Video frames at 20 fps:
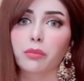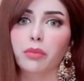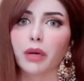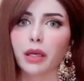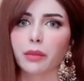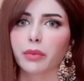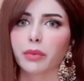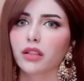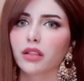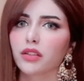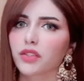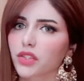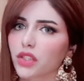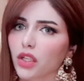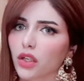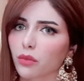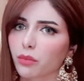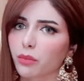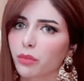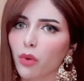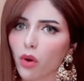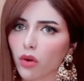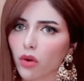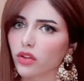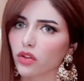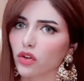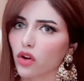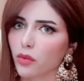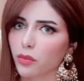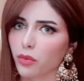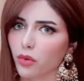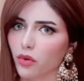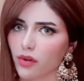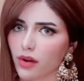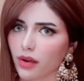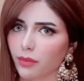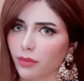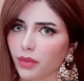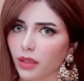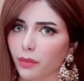But because they're both not
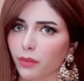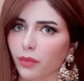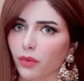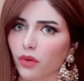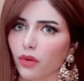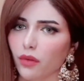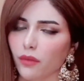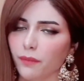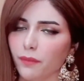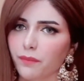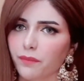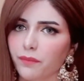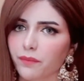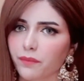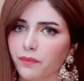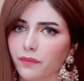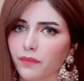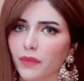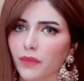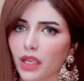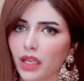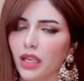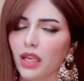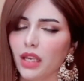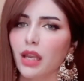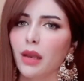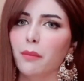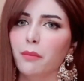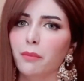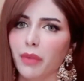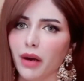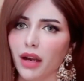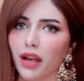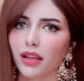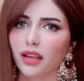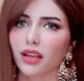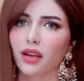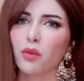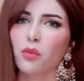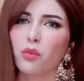boring people,
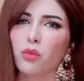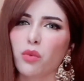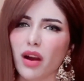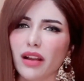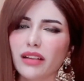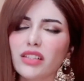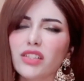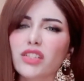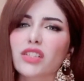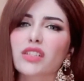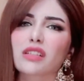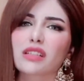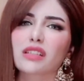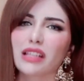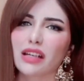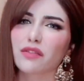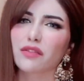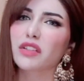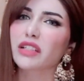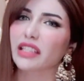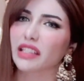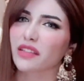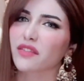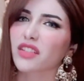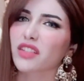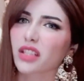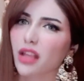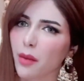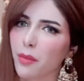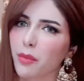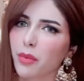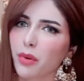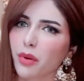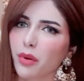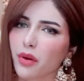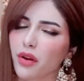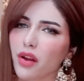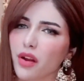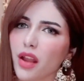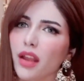but one just never gives up,
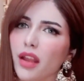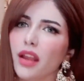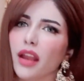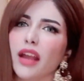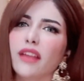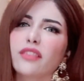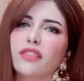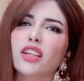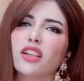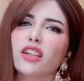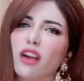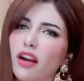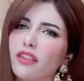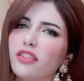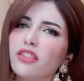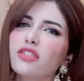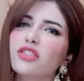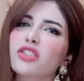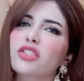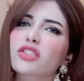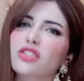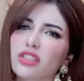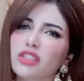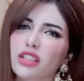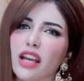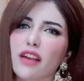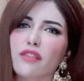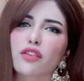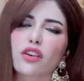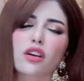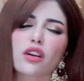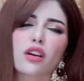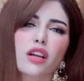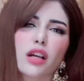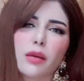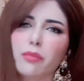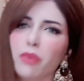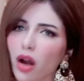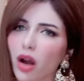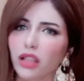and the other just never
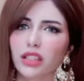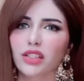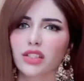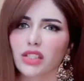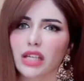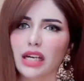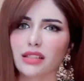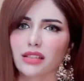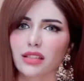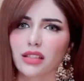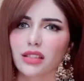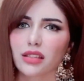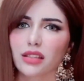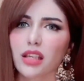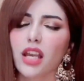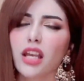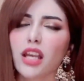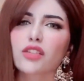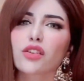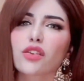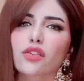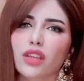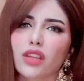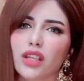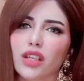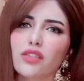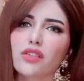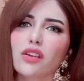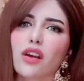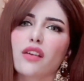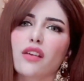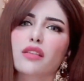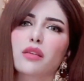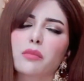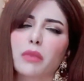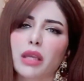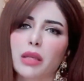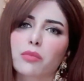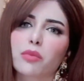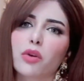apologizes. So these are
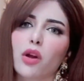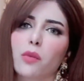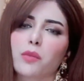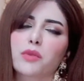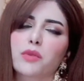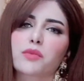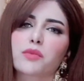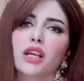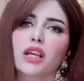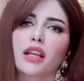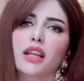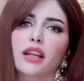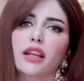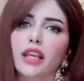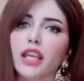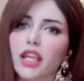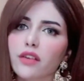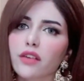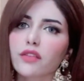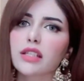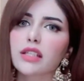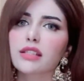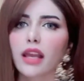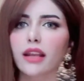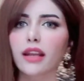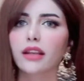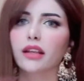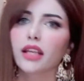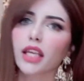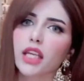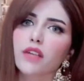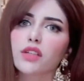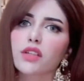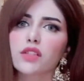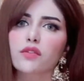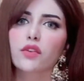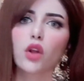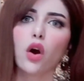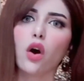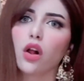the main problems that an Aries and an
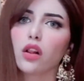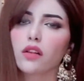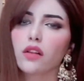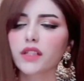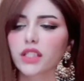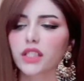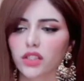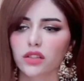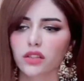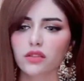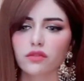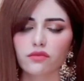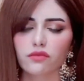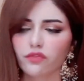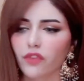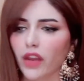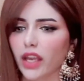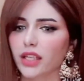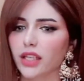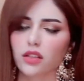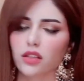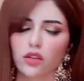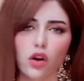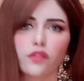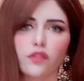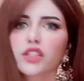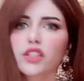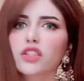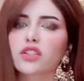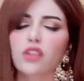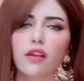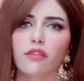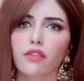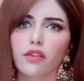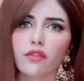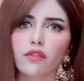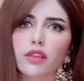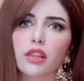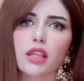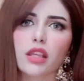Aries will always face and always
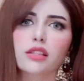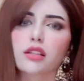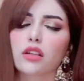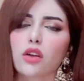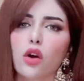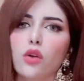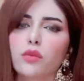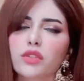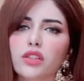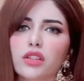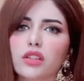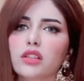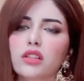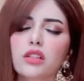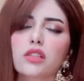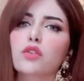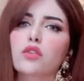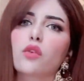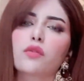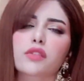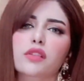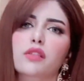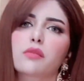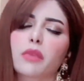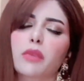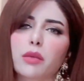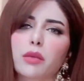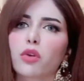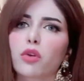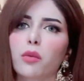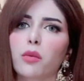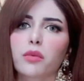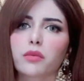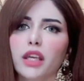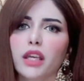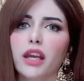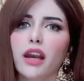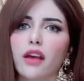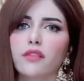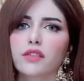suffer with this, and always, it's just always the main problem
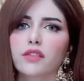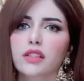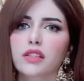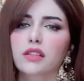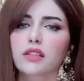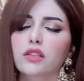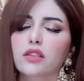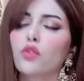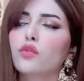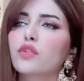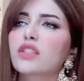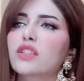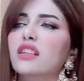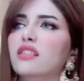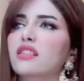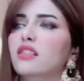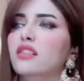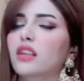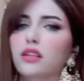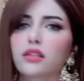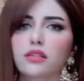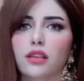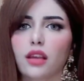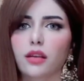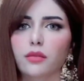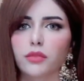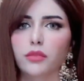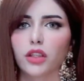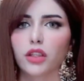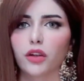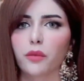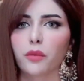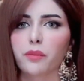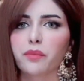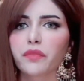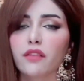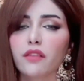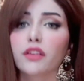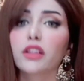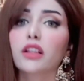they have. It's always gonna stay the same, you know.
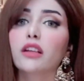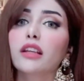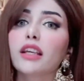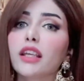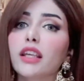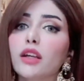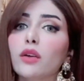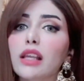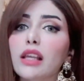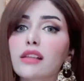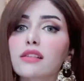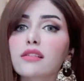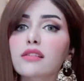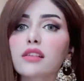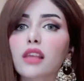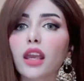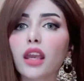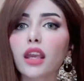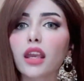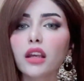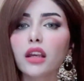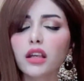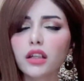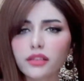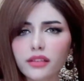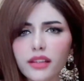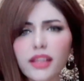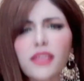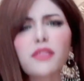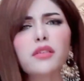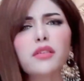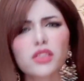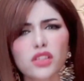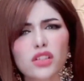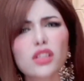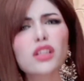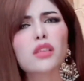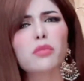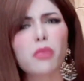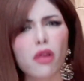With a Leo, let's say, they will
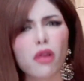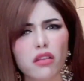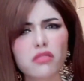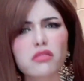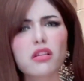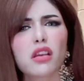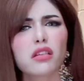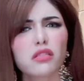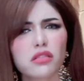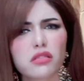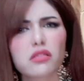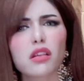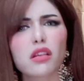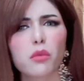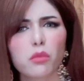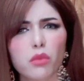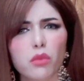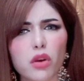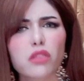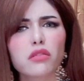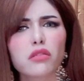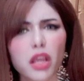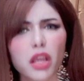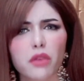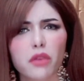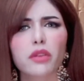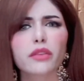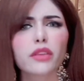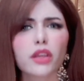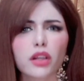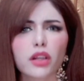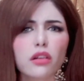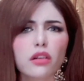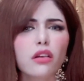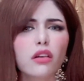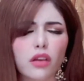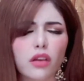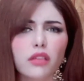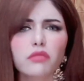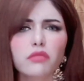still apologize somewhere here and there,
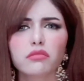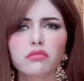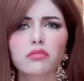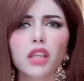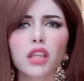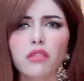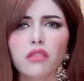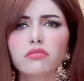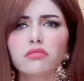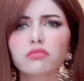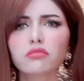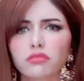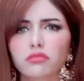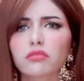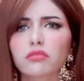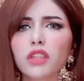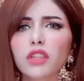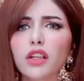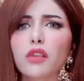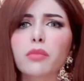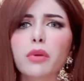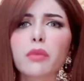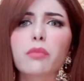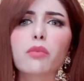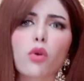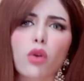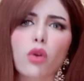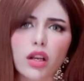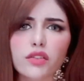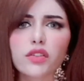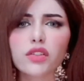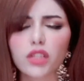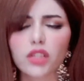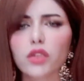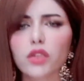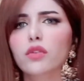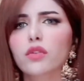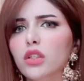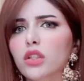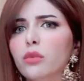okay, yeah. They're a bit more
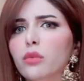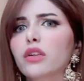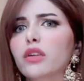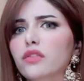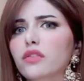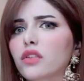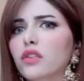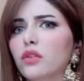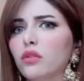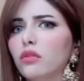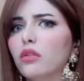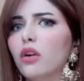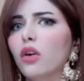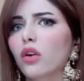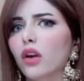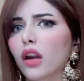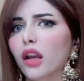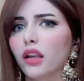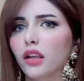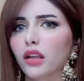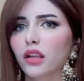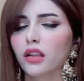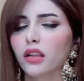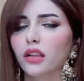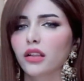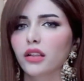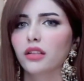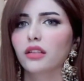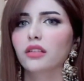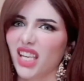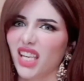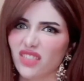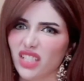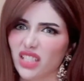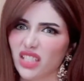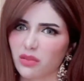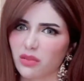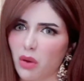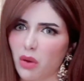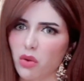considerate towards you, okay.
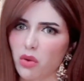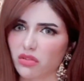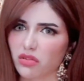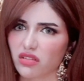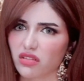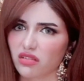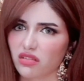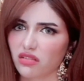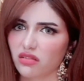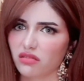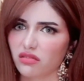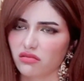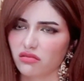Aries won't.